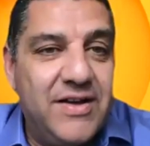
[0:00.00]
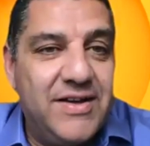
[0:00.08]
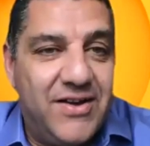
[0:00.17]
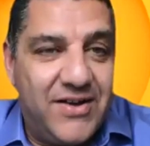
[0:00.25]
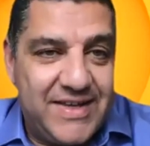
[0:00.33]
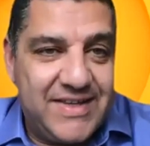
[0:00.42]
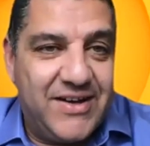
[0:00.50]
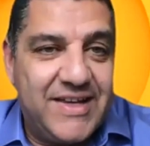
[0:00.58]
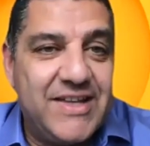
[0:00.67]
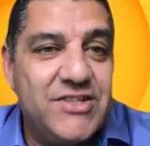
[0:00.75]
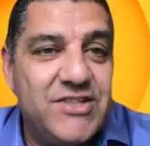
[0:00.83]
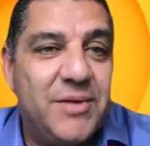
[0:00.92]
I, I
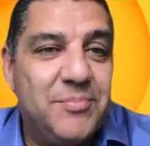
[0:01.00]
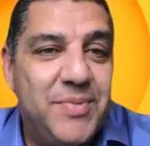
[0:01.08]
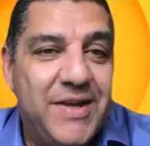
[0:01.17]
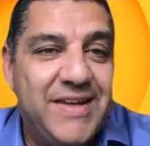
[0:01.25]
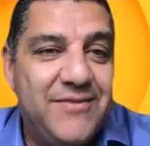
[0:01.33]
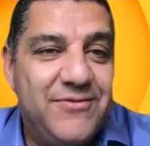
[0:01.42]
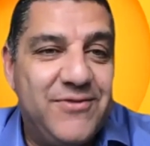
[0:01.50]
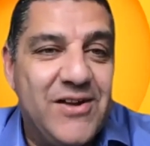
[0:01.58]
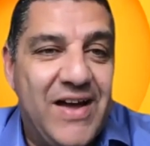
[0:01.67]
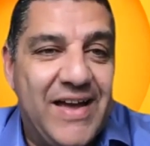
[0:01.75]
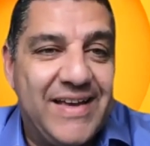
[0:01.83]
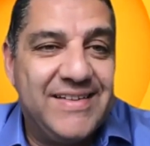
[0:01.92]
can jump in if you
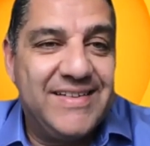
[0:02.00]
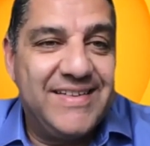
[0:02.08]
like. Basically.